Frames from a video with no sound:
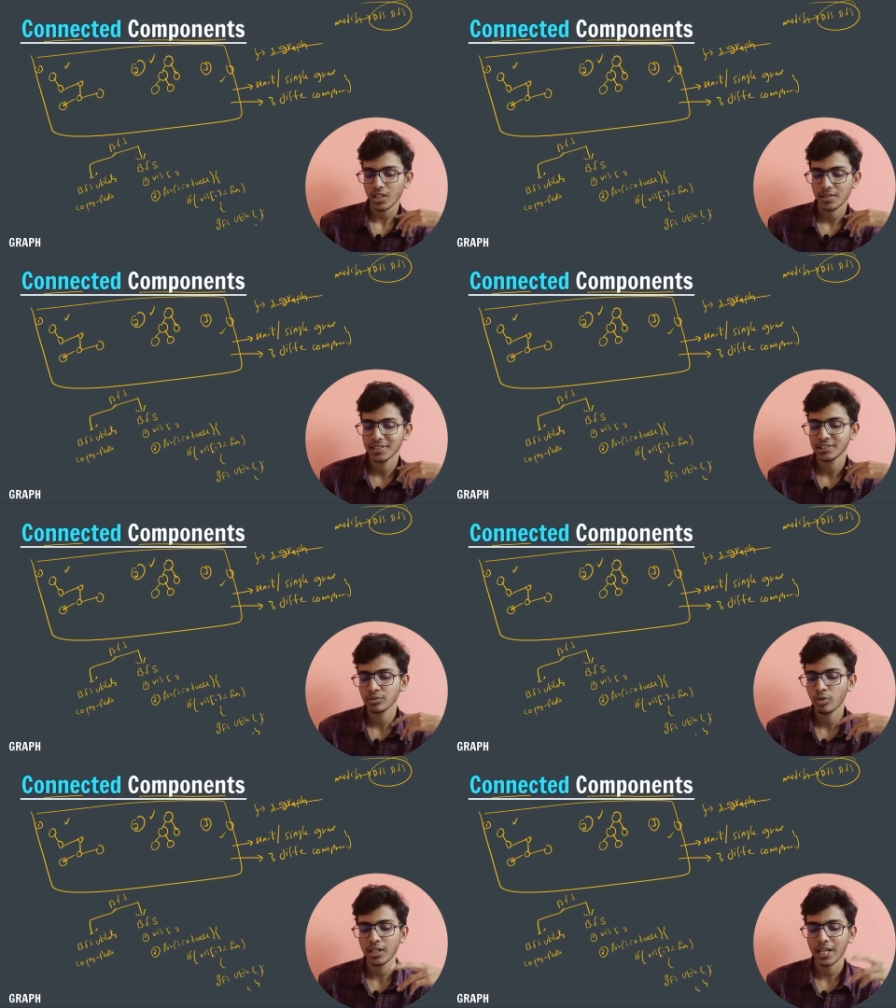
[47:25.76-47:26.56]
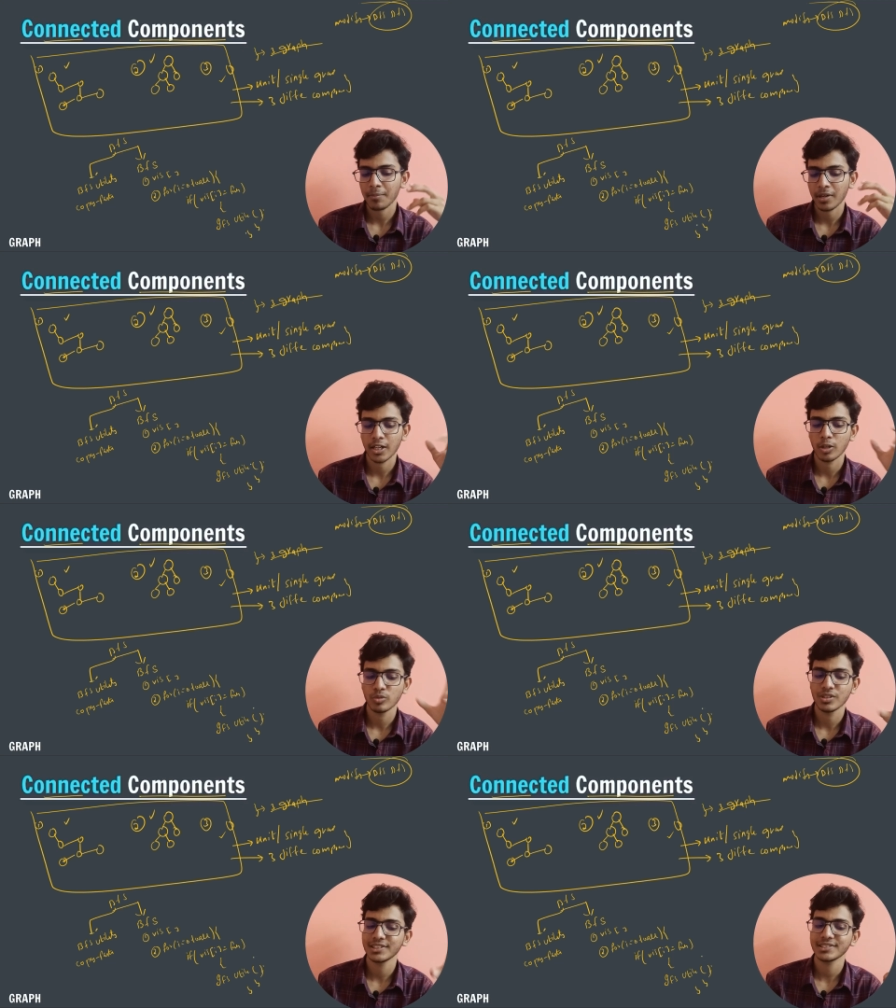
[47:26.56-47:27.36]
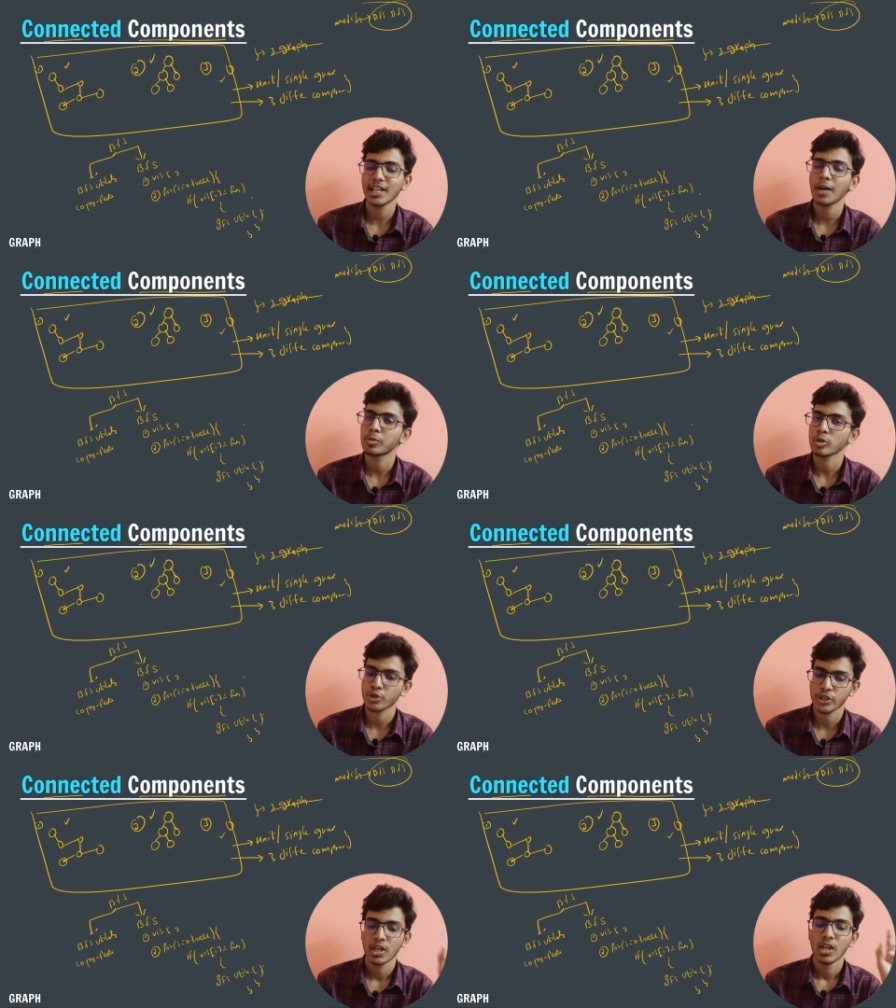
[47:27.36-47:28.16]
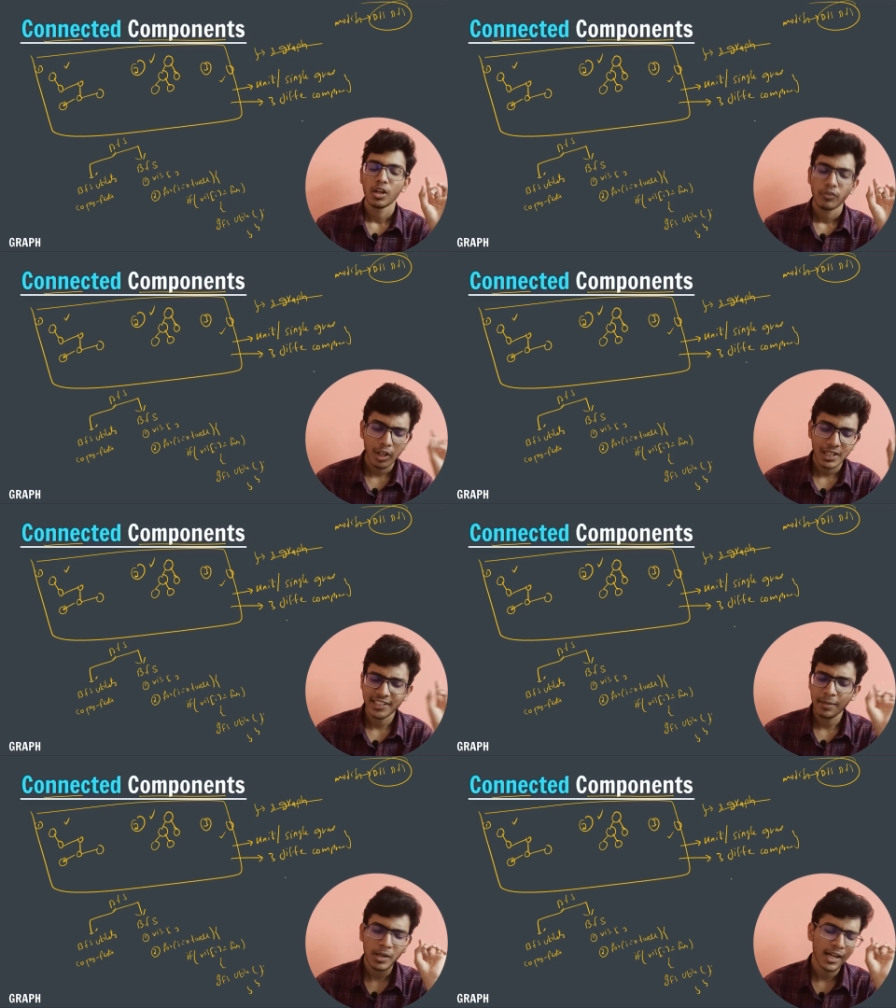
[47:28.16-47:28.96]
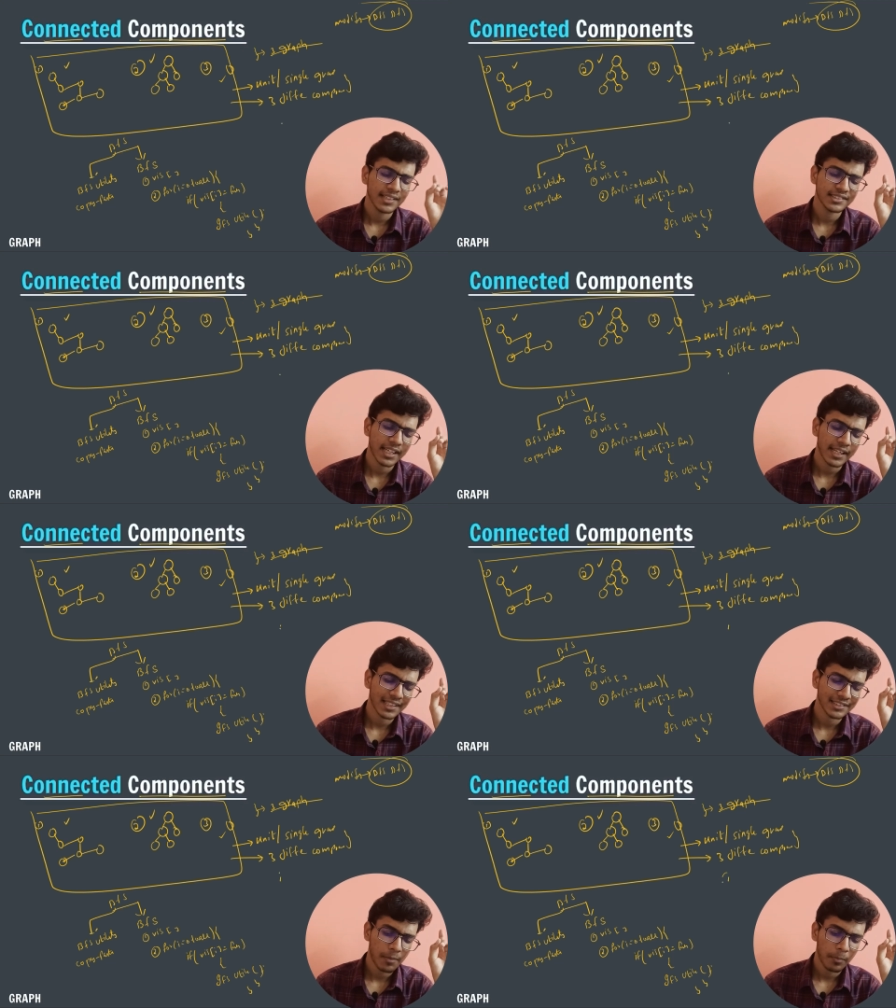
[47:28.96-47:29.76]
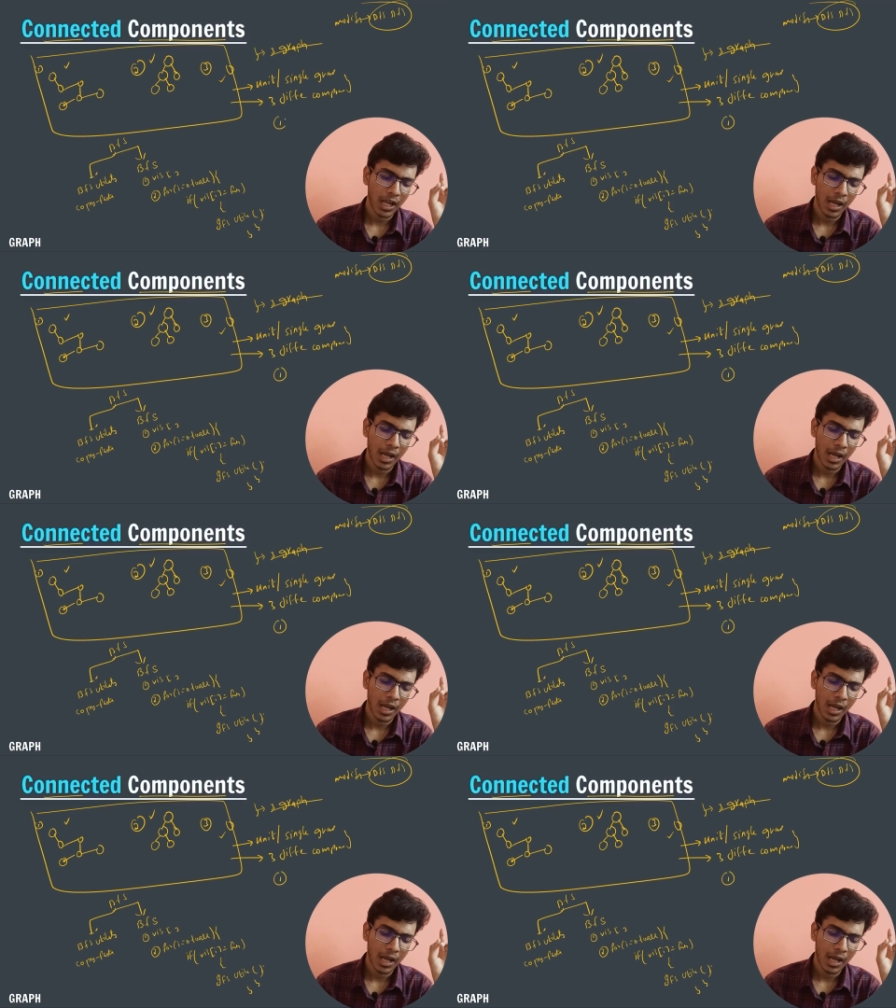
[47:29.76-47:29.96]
This is what I'm gonna do. This is the approach. For example, let us take example.